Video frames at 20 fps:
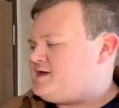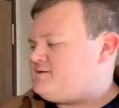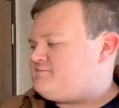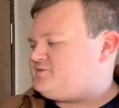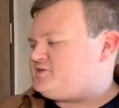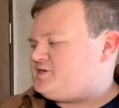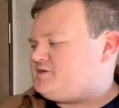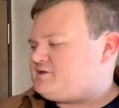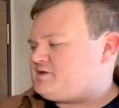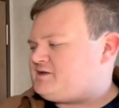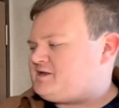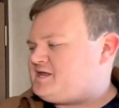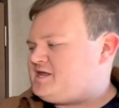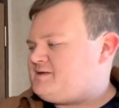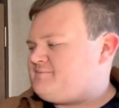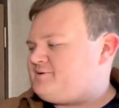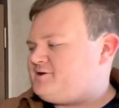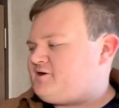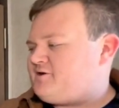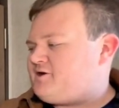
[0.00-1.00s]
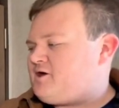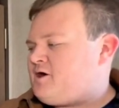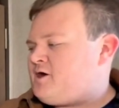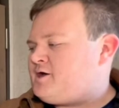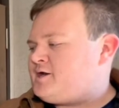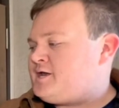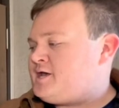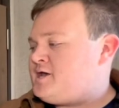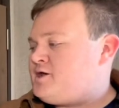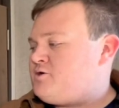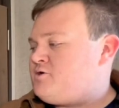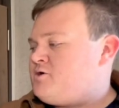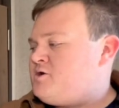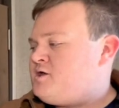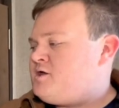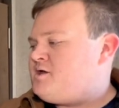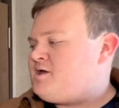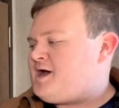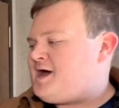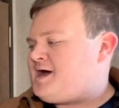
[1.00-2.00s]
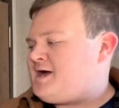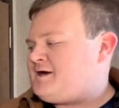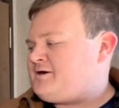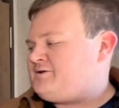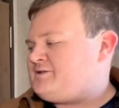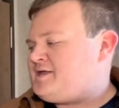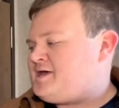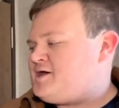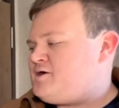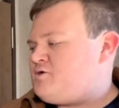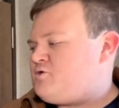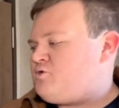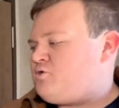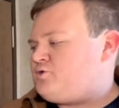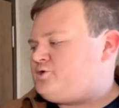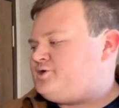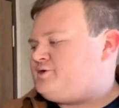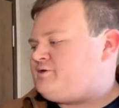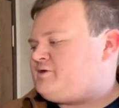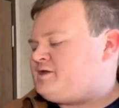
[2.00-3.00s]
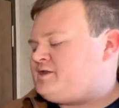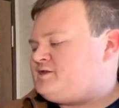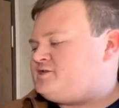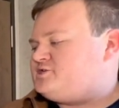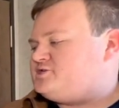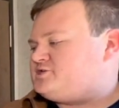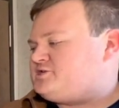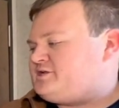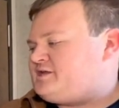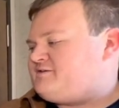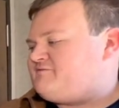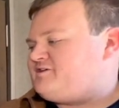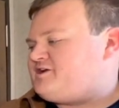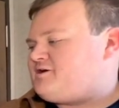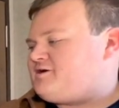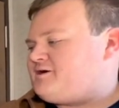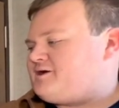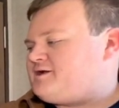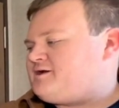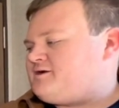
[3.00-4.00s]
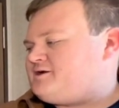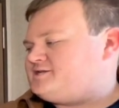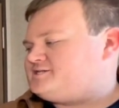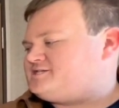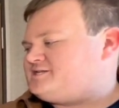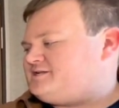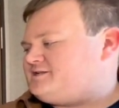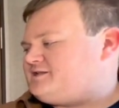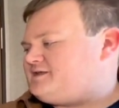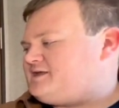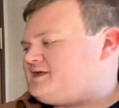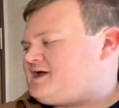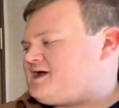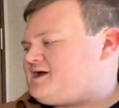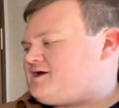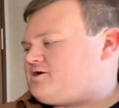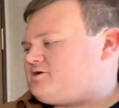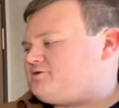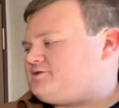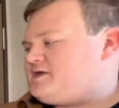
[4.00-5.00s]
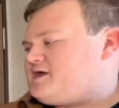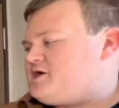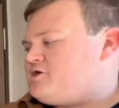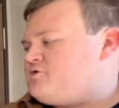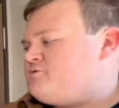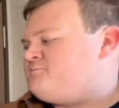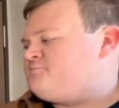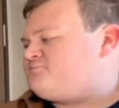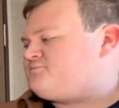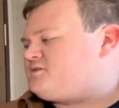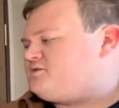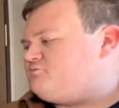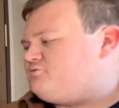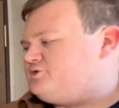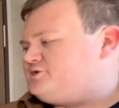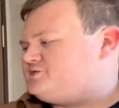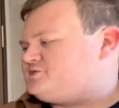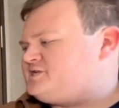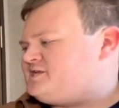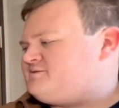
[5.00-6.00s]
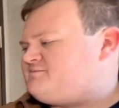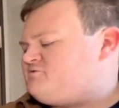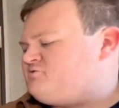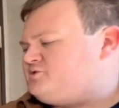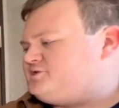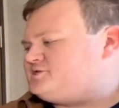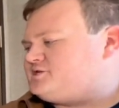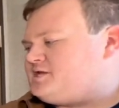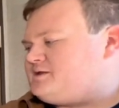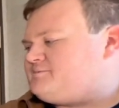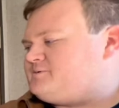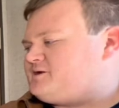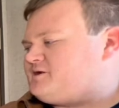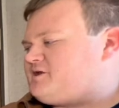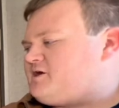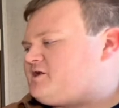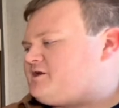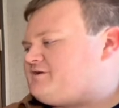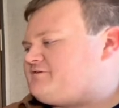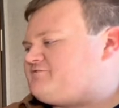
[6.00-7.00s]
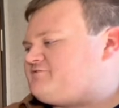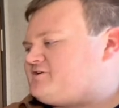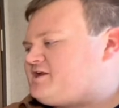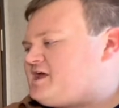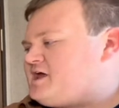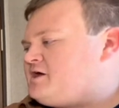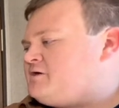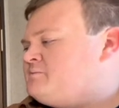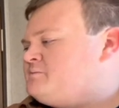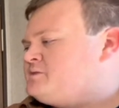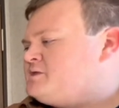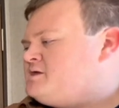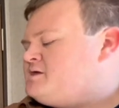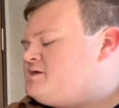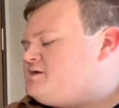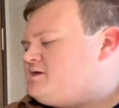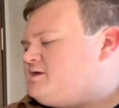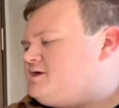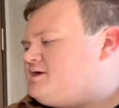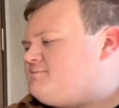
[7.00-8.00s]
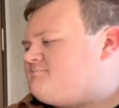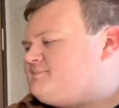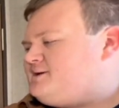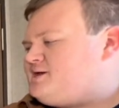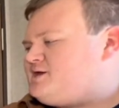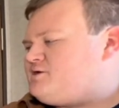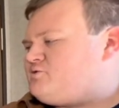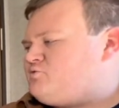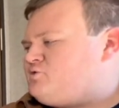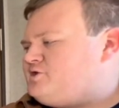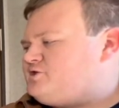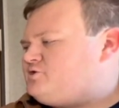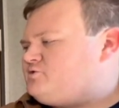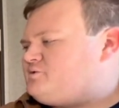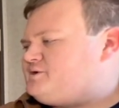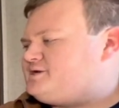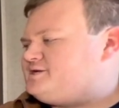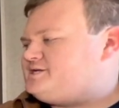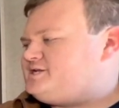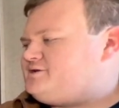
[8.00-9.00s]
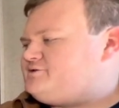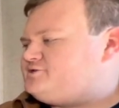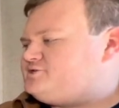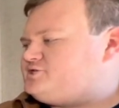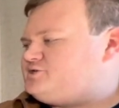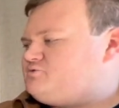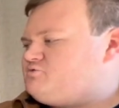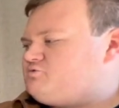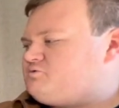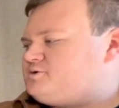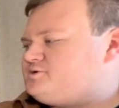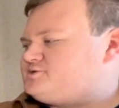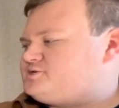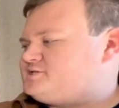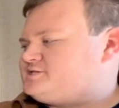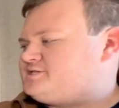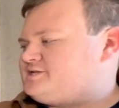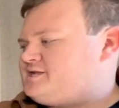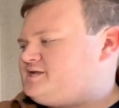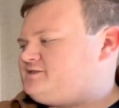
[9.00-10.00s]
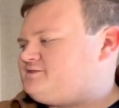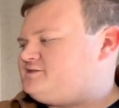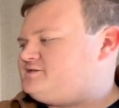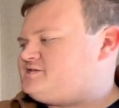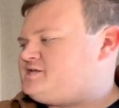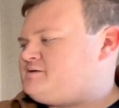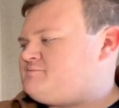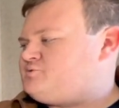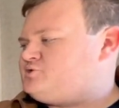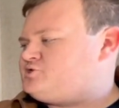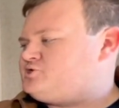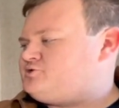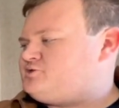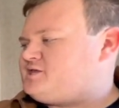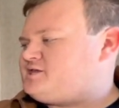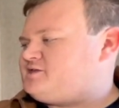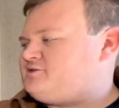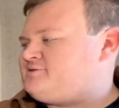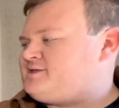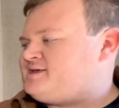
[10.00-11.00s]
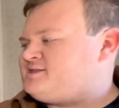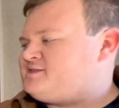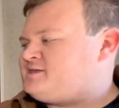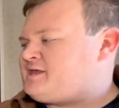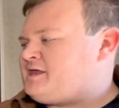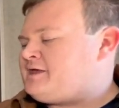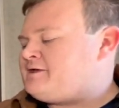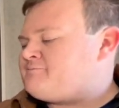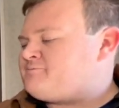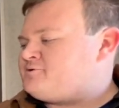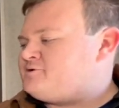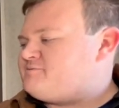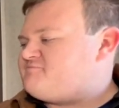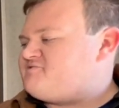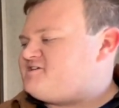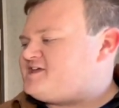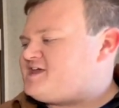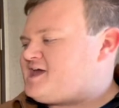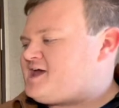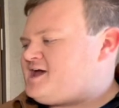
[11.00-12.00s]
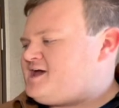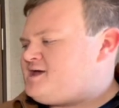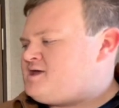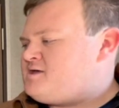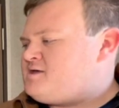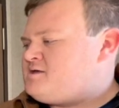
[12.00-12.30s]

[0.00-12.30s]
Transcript: So you can keep it on auto, high or low, or you can just leave it on constantly, high or low. We'll just keep it on auto for now. But what you'll want to do is you want to select the temperature that you'd like the camper to be at,